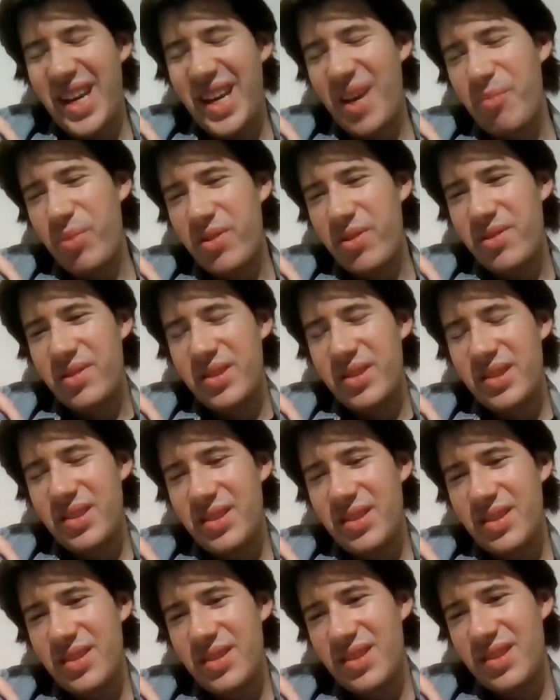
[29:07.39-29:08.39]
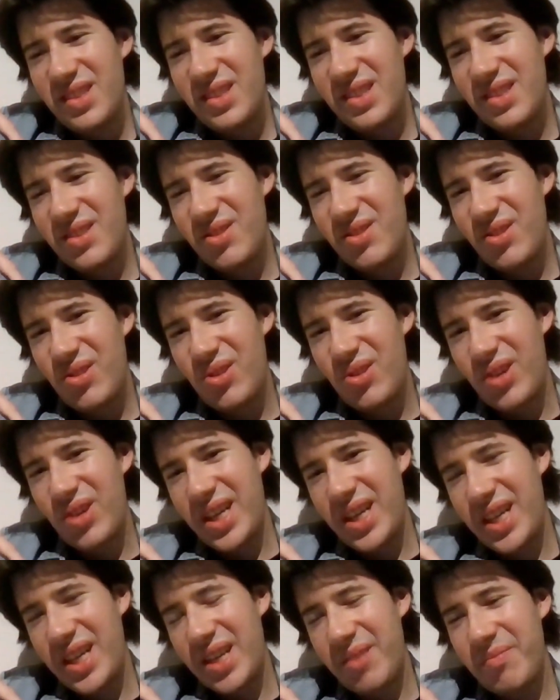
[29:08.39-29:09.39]
capers,
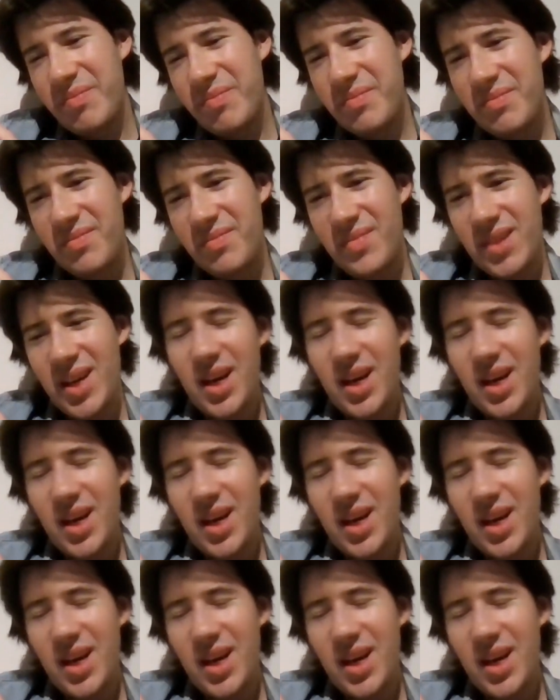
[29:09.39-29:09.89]
crime,